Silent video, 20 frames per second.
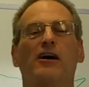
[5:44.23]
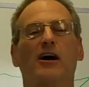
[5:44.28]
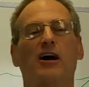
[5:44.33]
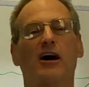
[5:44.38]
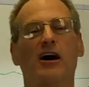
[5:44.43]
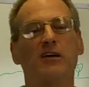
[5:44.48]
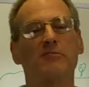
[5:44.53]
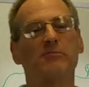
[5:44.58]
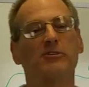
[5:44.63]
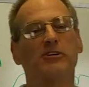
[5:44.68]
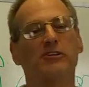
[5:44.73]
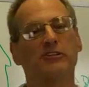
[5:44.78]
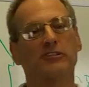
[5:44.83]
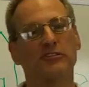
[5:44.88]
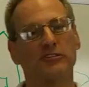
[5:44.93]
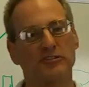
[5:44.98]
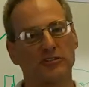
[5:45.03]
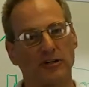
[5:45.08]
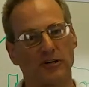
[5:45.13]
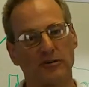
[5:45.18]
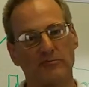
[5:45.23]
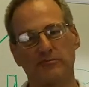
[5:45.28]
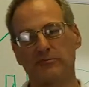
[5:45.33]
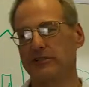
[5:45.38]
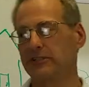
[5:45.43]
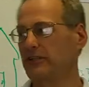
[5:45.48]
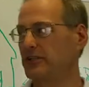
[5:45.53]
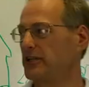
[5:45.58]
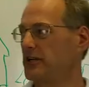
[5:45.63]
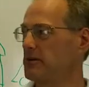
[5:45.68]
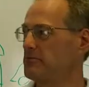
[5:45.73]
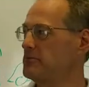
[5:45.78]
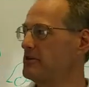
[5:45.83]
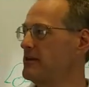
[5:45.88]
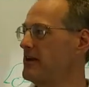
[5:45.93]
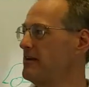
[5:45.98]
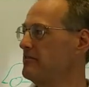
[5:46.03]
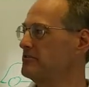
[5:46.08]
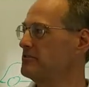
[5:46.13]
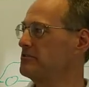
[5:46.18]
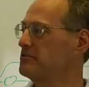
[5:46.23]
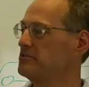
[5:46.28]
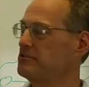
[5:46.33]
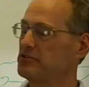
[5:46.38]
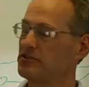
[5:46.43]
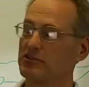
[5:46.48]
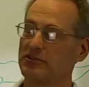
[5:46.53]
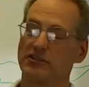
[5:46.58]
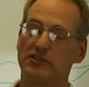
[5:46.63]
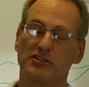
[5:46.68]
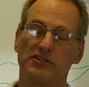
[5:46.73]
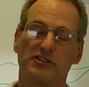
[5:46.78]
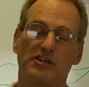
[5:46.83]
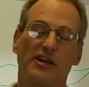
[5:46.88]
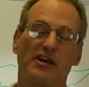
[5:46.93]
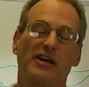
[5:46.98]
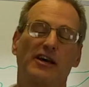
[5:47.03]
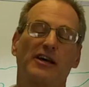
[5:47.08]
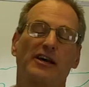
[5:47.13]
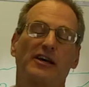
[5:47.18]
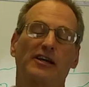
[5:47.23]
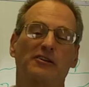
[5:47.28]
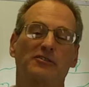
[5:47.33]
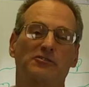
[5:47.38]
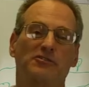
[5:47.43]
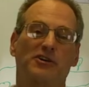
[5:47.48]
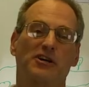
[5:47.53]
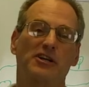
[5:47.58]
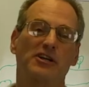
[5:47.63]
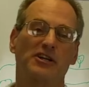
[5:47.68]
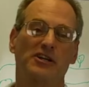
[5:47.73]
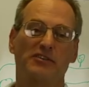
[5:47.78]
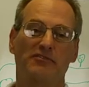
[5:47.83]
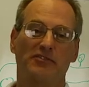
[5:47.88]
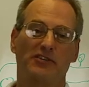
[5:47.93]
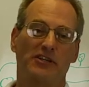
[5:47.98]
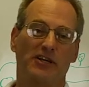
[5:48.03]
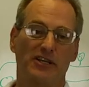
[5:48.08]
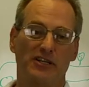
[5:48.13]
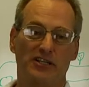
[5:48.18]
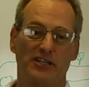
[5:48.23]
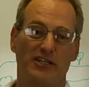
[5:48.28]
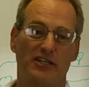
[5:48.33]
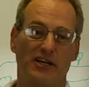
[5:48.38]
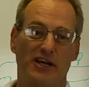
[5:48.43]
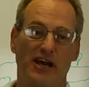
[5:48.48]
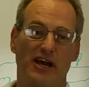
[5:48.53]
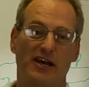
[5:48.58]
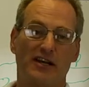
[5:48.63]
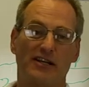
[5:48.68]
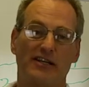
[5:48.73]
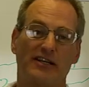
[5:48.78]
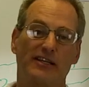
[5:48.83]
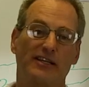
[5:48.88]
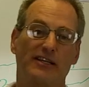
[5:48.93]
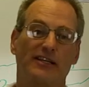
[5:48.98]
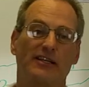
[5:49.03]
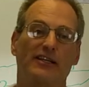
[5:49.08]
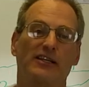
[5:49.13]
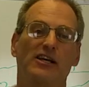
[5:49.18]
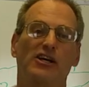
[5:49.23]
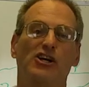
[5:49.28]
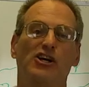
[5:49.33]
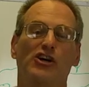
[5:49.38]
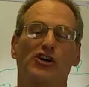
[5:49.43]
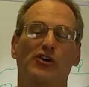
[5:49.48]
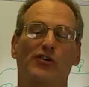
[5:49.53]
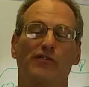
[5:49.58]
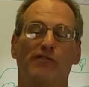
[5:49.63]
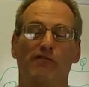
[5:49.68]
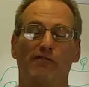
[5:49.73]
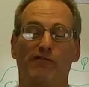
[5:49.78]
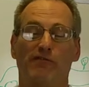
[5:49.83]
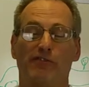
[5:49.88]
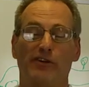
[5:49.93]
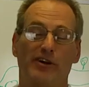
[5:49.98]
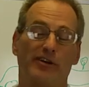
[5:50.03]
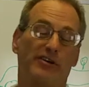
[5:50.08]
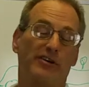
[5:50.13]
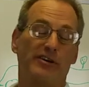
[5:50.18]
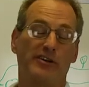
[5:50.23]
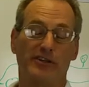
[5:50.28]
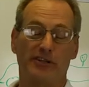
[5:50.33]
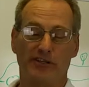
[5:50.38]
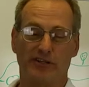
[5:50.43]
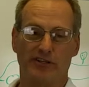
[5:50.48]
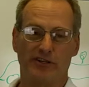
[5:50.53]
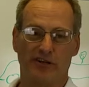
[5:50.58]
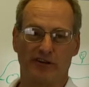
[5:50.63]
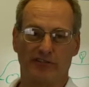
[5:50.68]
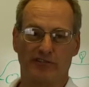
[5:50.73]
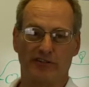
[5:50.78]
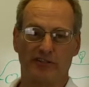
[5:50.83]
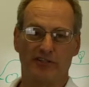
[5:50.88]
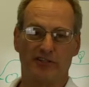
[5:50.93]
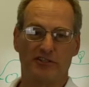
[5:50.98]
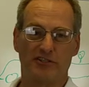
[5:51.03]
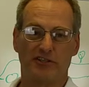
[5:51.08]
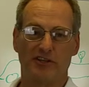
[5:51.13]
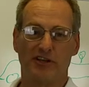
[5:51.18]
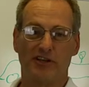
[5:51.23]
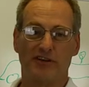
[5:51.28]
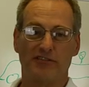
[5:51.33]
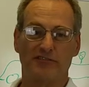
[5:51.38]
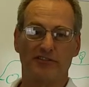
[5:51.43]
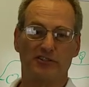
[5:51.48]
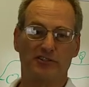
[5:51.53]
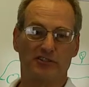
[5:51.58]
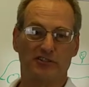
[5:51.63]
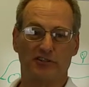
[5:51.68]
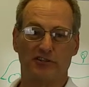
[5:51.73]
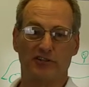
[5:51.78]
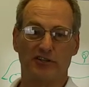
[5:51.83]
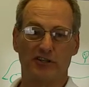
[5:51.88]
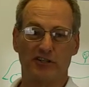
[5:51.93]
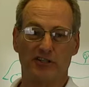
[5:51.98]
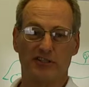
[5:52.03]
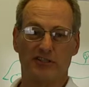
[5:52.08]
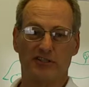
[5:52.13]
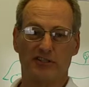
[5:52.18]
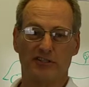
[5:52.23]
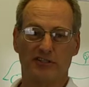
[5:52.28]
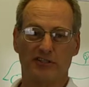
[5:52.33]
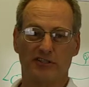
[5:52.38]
I'm Harold Sharp, and I'm with Havasu Insurance, and I'm trying to give you an idea how to get very good coverage of insurance.